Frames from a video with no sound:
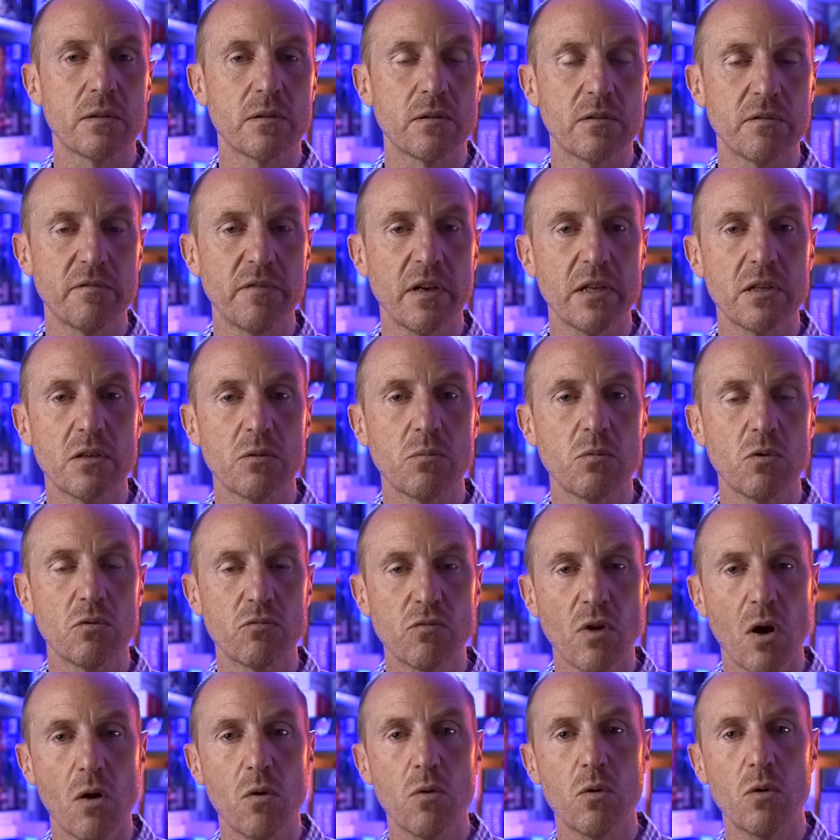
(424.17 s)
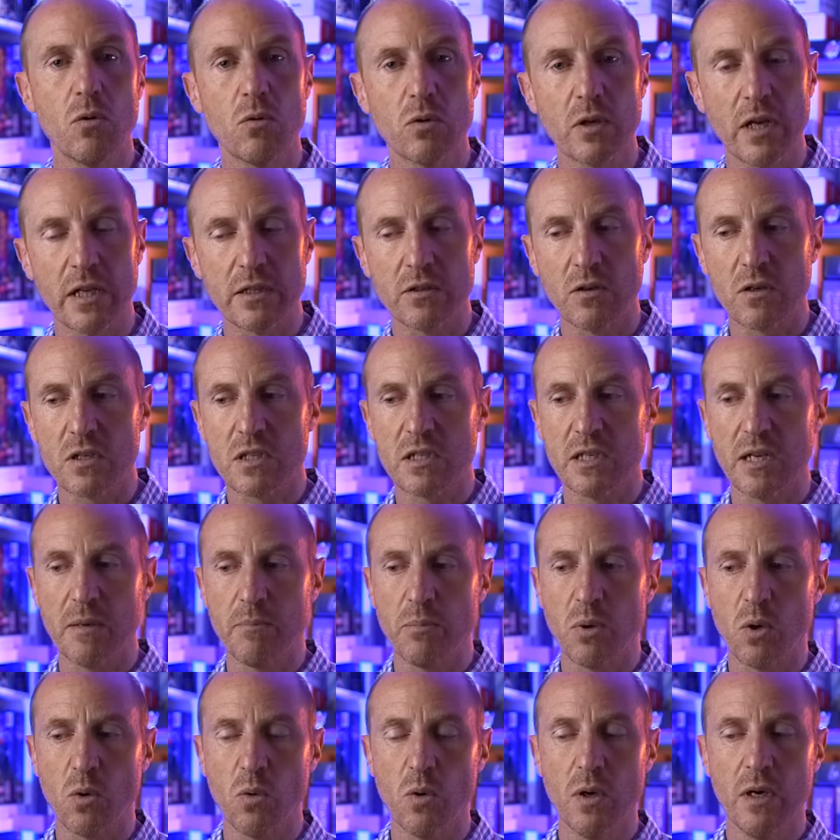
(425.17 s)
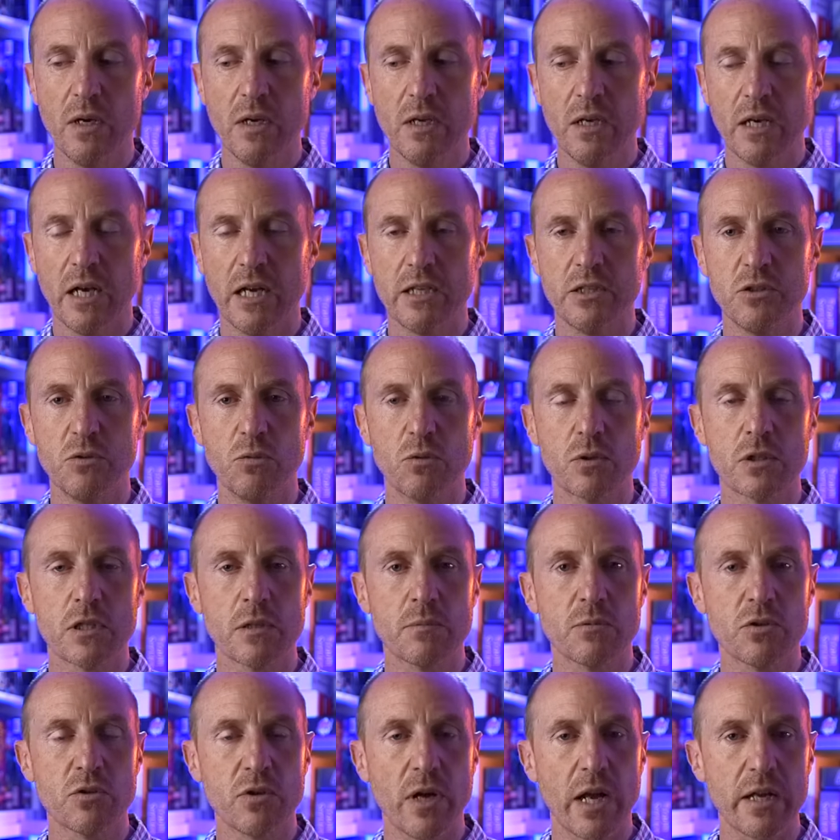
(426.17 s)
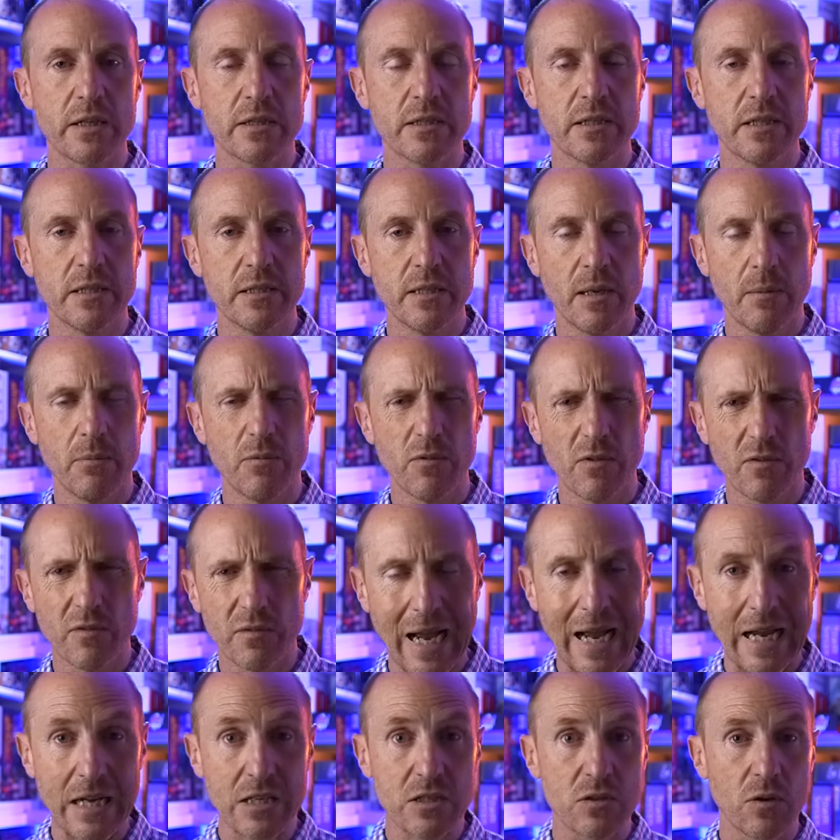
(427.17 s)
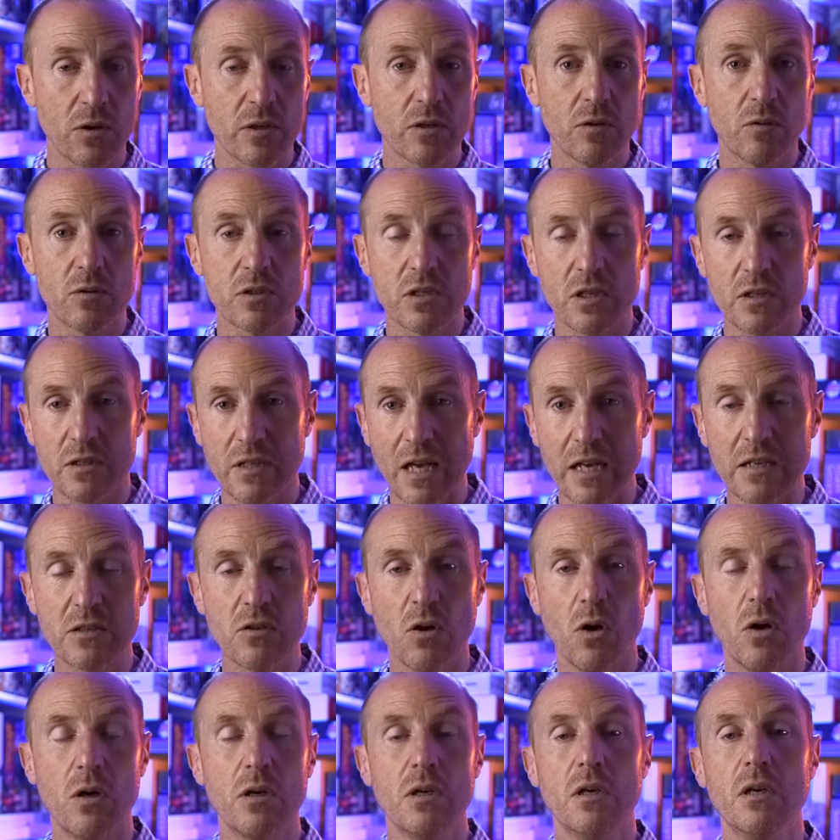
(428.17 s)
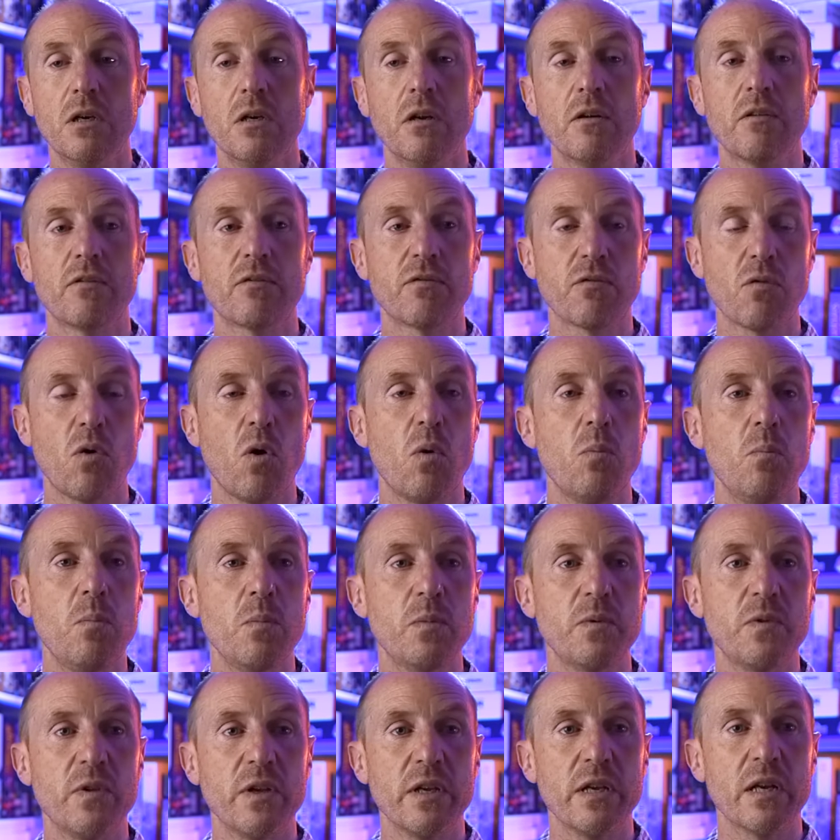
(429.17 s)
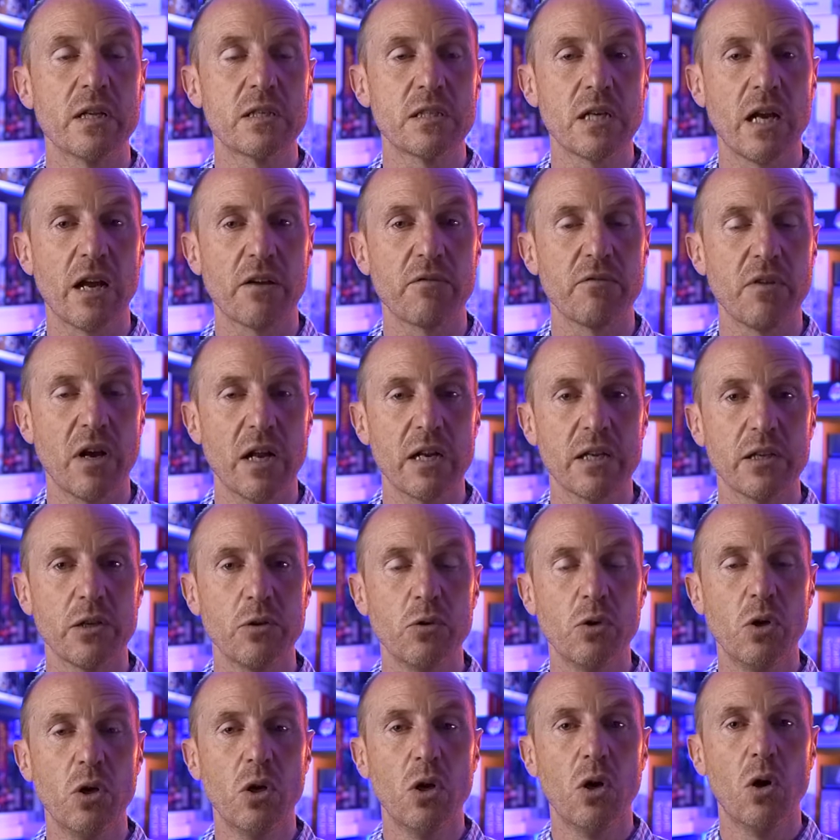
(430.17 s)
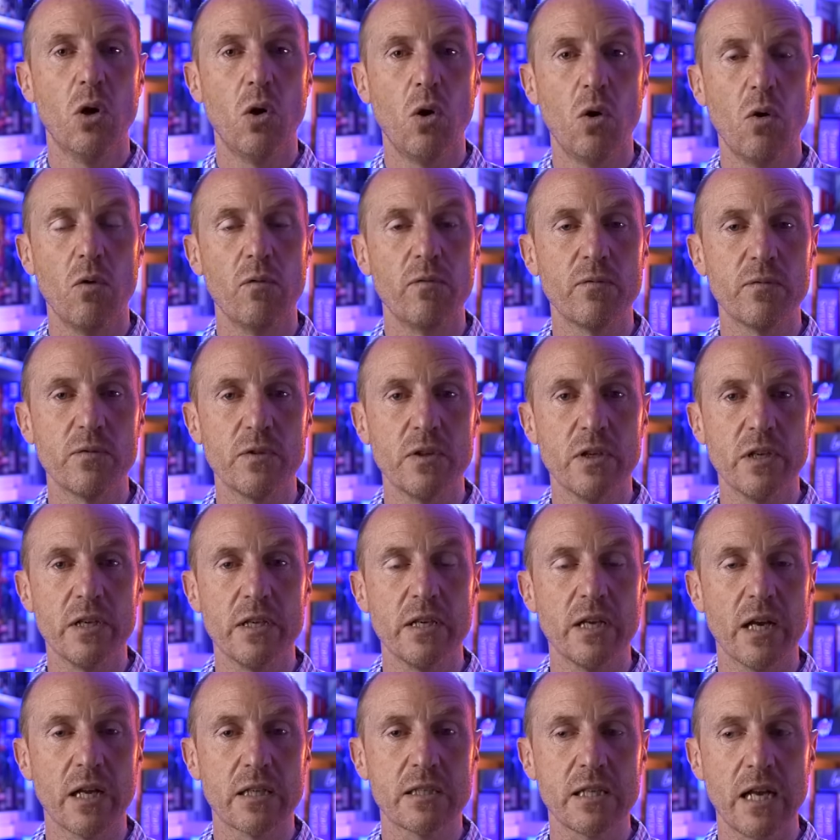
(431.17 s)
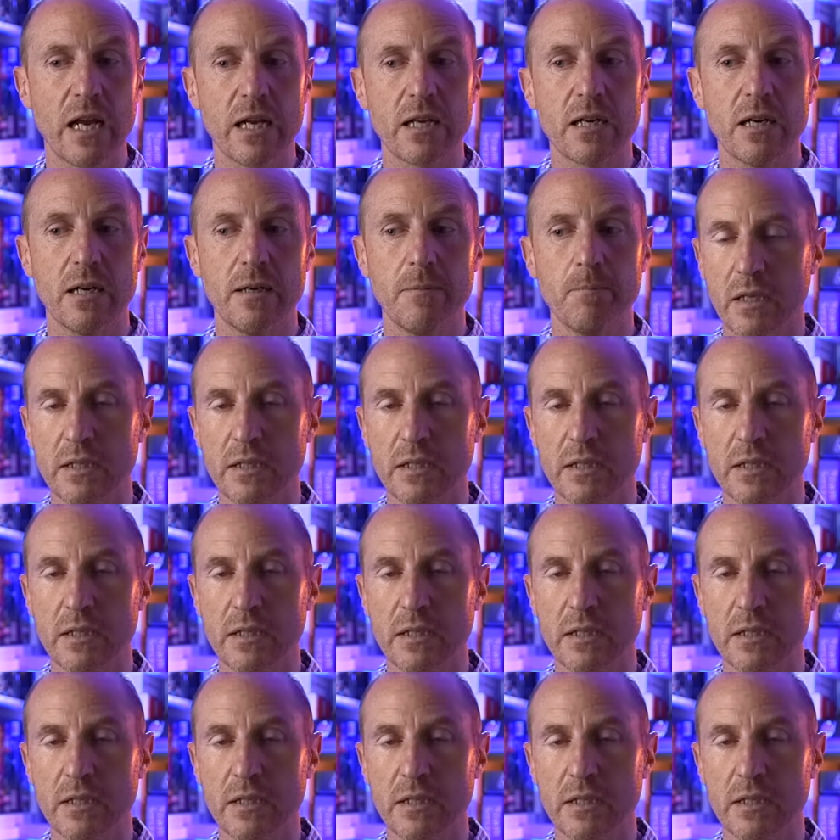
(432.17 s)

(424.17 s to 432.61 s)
The defender will roll all their dice in their pool, and you will subtract the number of axe icons that they got from the attack value of the attacker.